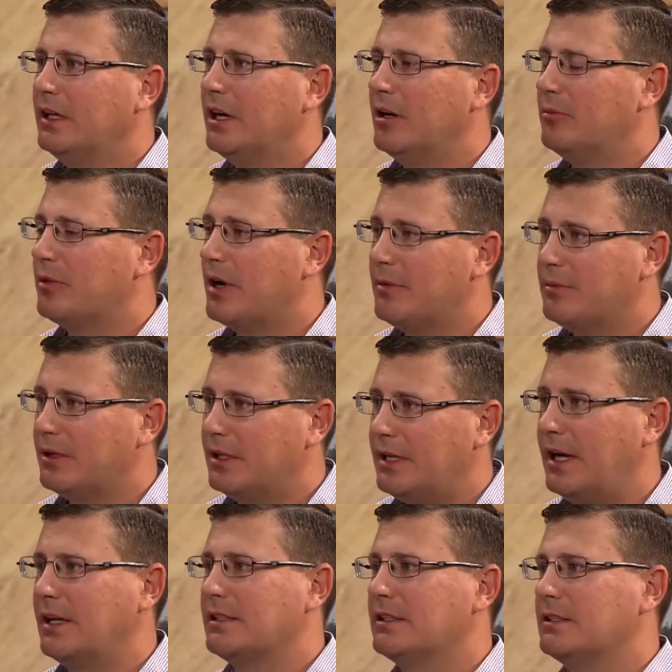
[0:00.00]
Um, property
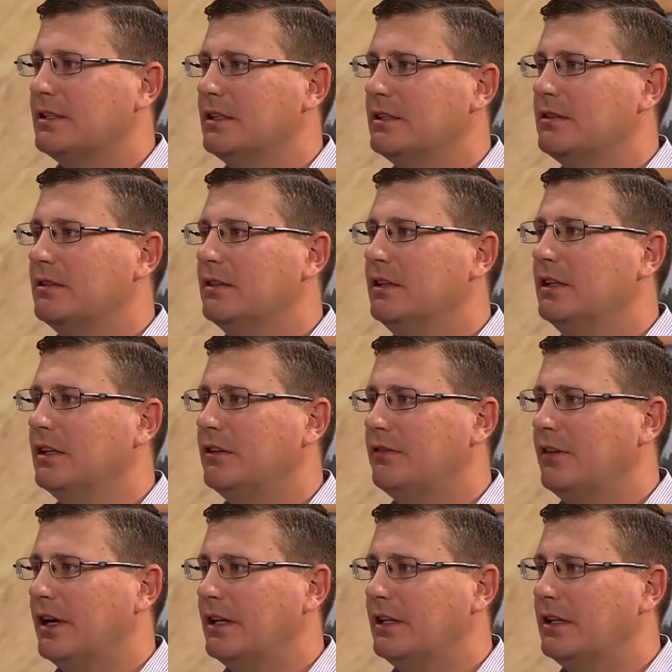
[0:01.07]
taxes get, get
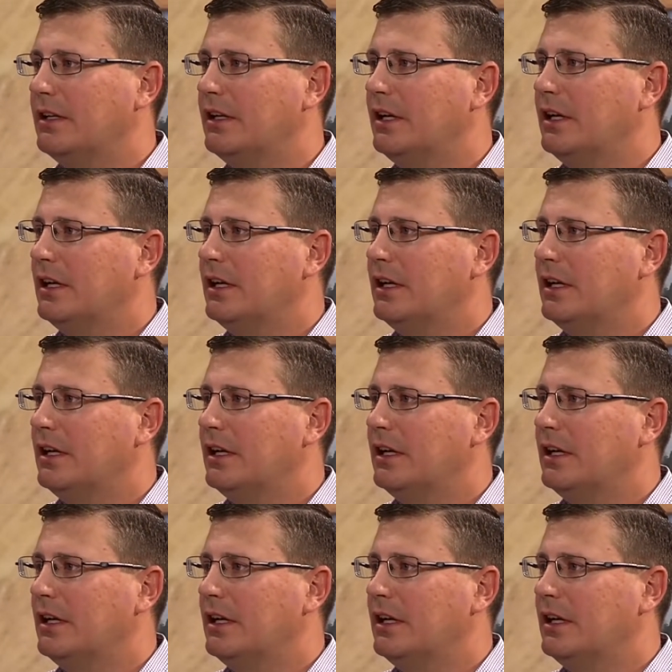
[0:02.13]
affected.